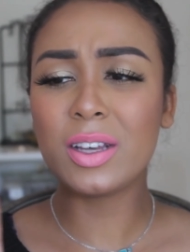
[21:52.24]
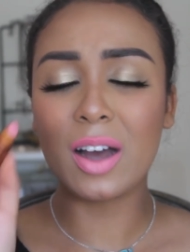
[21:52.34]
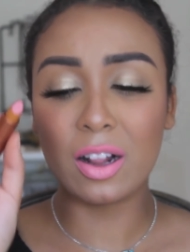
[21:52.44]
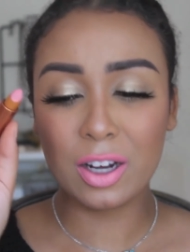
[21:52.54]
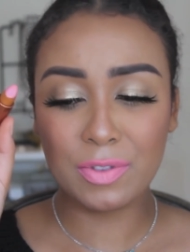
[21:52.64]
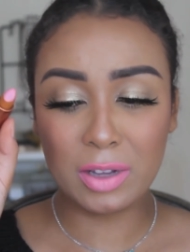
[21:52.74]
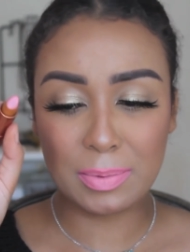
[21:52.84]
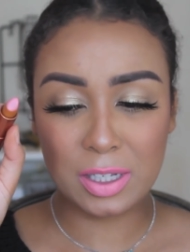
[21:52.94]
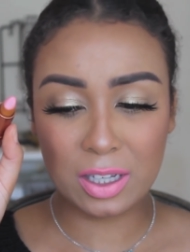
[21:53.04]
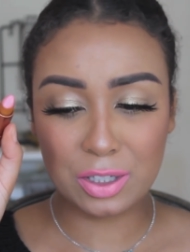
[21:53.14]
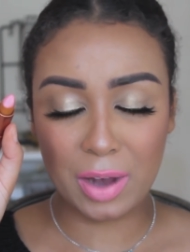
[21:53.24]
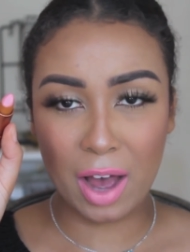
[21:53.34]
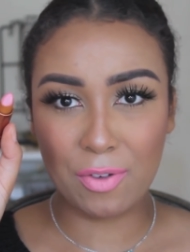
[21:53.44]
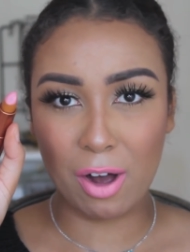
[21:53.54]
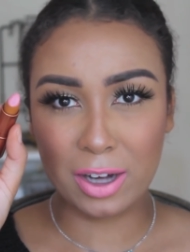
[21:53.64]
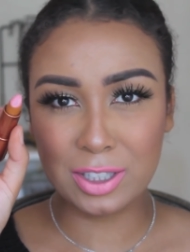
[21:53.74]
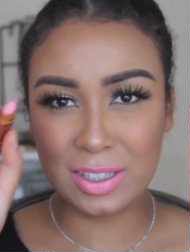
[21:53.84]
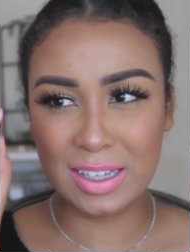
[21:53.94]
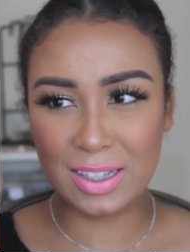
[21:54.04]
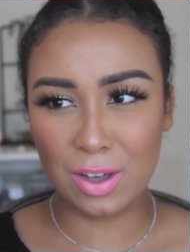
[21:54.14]
the color of the lipstick that you have on
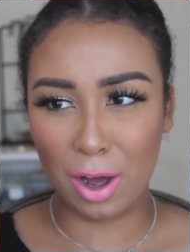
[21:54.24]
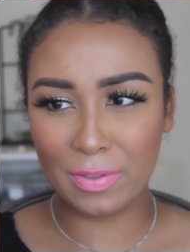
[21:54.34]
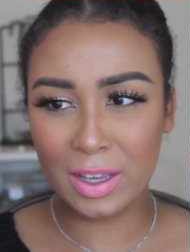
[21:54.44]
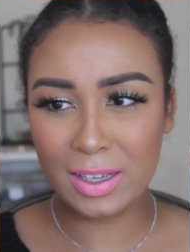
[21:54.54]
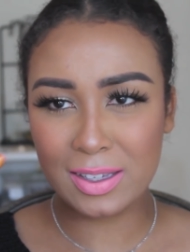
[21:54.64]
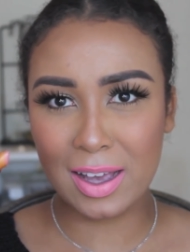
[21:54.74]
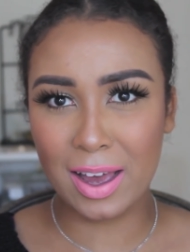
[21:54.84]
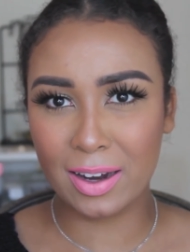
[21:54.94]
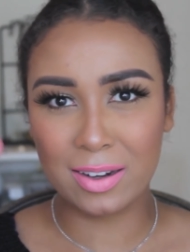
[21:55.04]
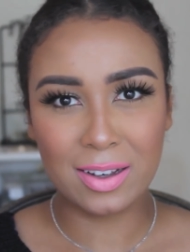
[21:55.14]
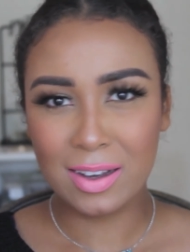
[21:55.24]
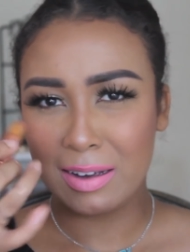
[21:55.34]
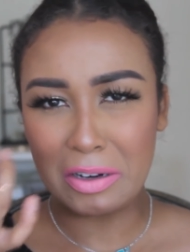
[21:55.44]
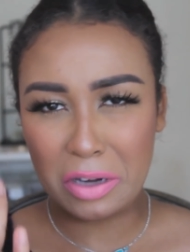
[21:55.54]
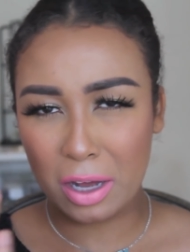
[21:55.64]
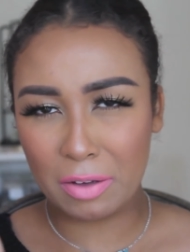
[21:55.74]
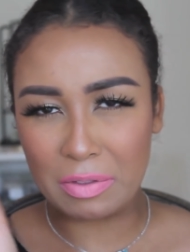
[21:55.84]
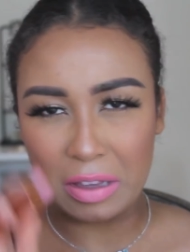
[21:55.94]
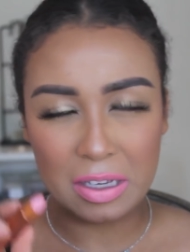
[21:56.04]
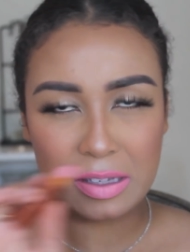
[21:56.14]
just gets on this and none
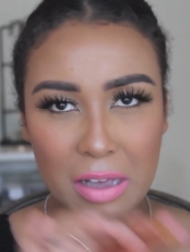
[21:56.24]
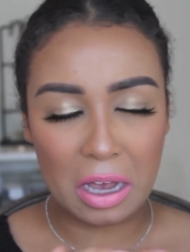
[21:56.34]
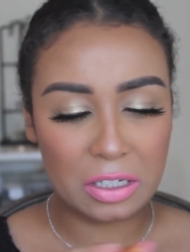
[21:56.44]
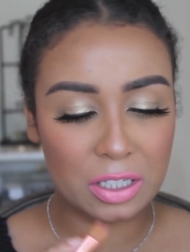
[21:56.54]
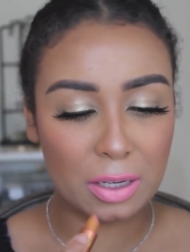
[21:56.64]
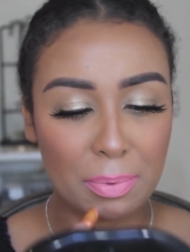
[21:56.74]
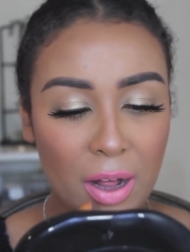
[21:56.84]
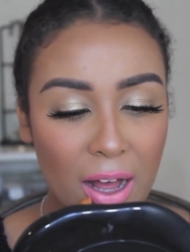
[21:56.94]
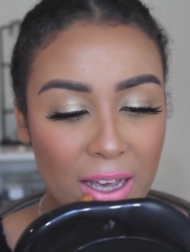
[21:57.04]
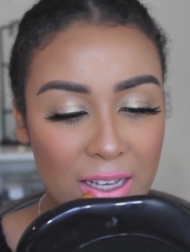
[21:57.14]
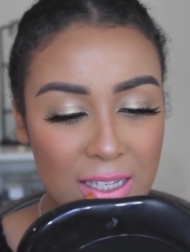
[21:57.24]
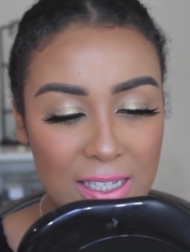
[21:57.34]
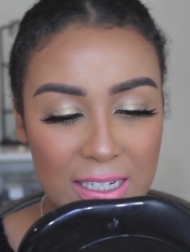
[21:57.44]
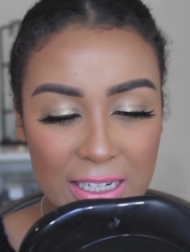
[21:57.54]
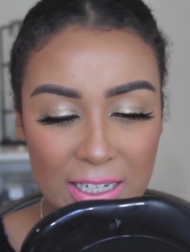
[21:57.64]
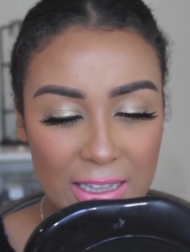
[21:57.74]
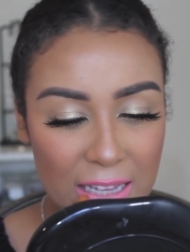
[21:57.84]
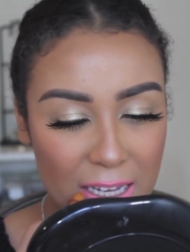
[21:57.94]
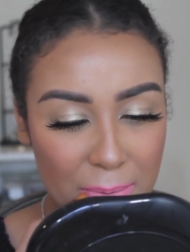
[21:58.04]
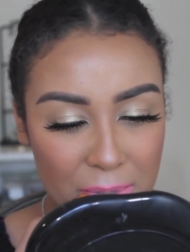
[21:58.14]
of this actually applies to your
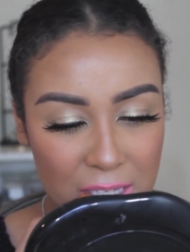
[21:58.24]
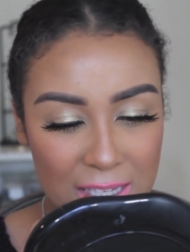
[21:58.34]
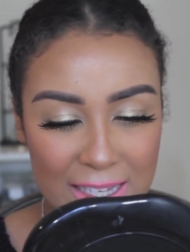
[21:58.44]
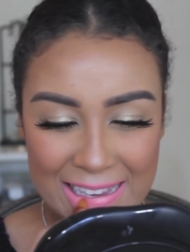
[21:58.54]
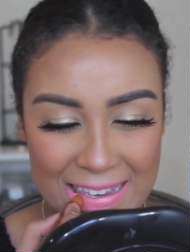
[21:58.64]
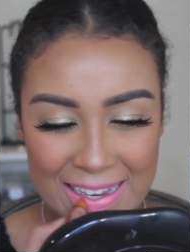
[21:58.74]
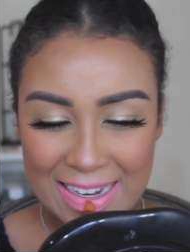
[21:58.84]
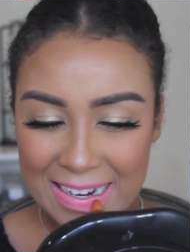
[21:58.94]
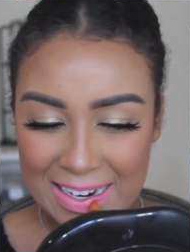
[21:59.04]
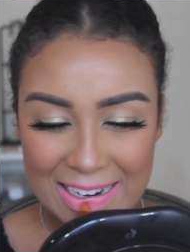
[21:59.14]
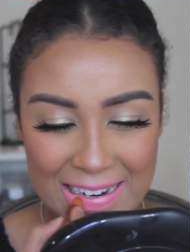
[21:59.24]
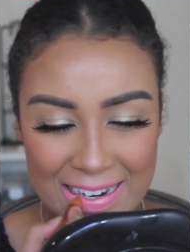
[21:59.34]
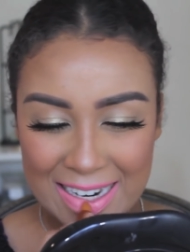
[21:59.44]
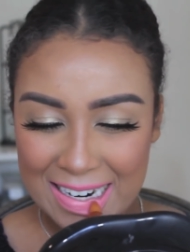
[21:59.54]
lips. So